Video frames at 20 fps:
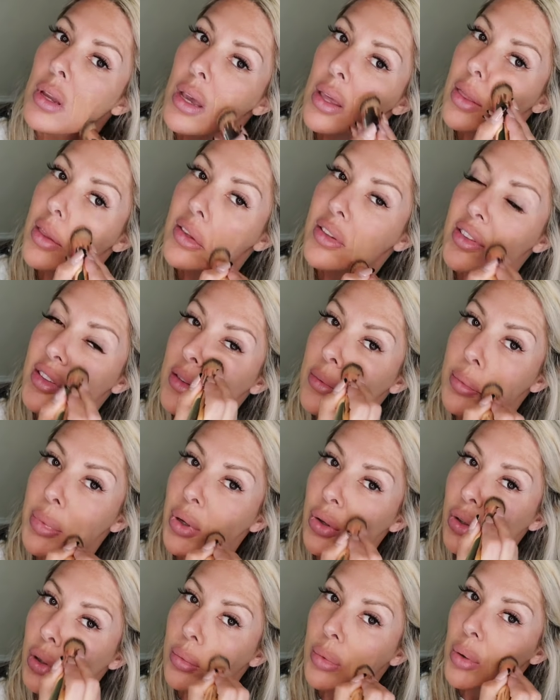This is
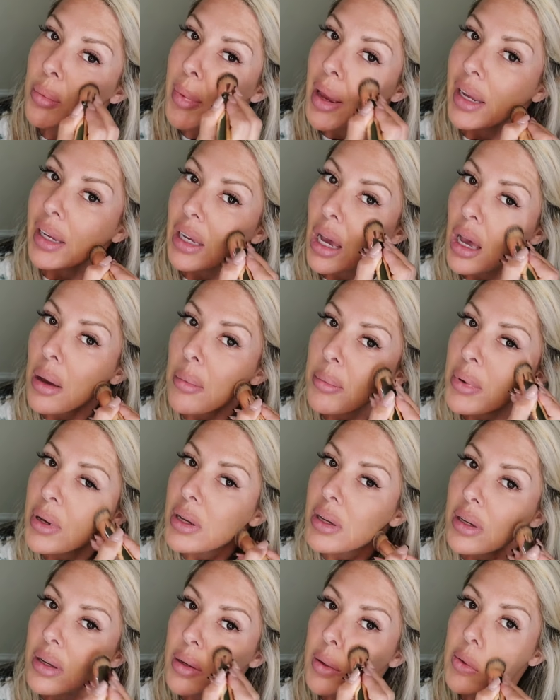buildable makeup,
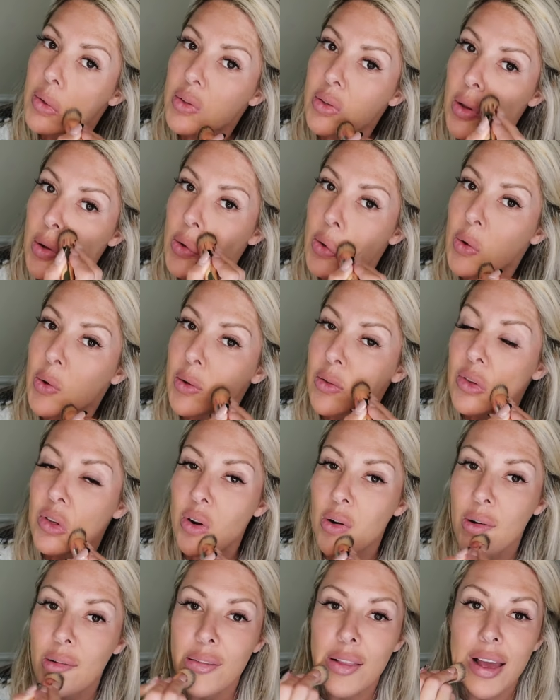so you could
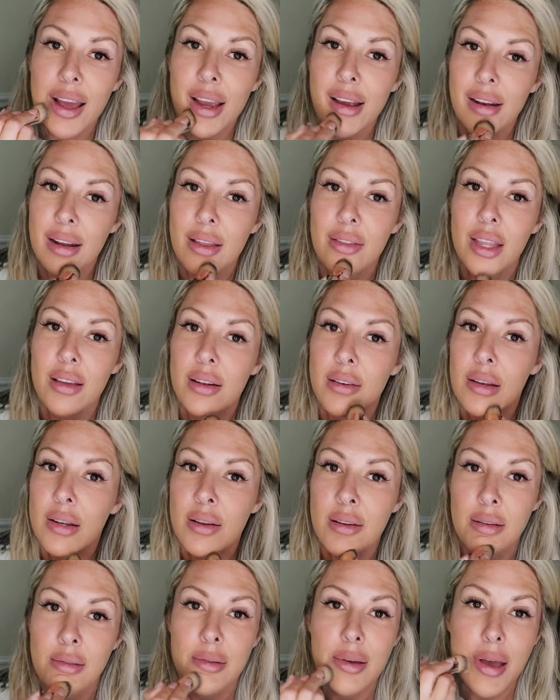start light and then
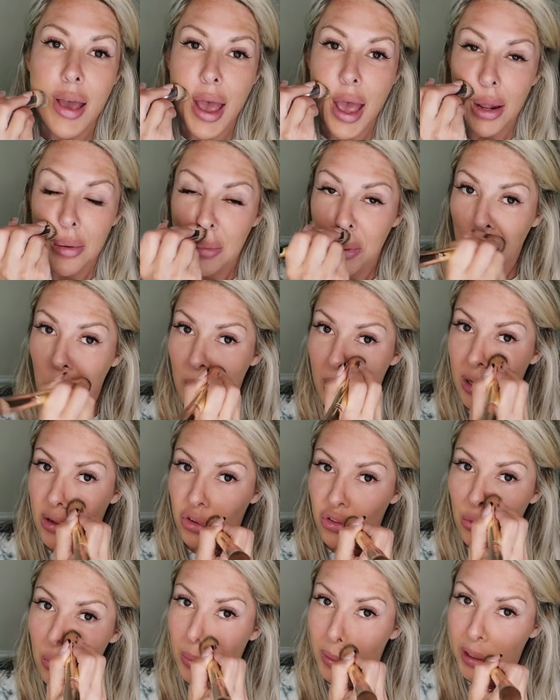add more
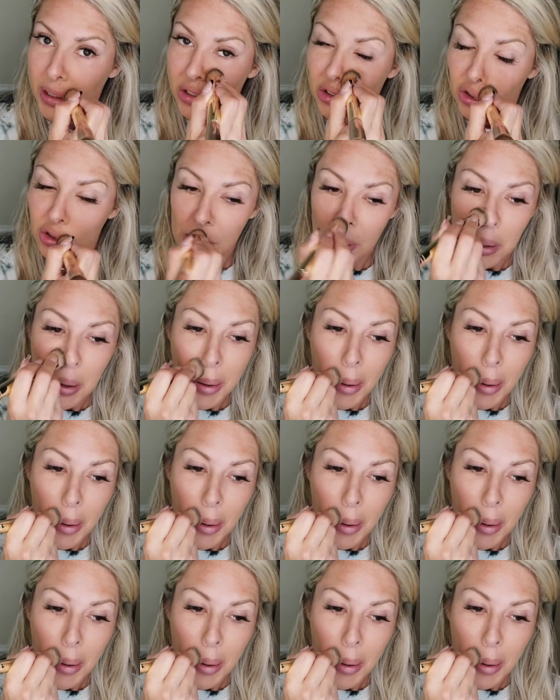as you wish.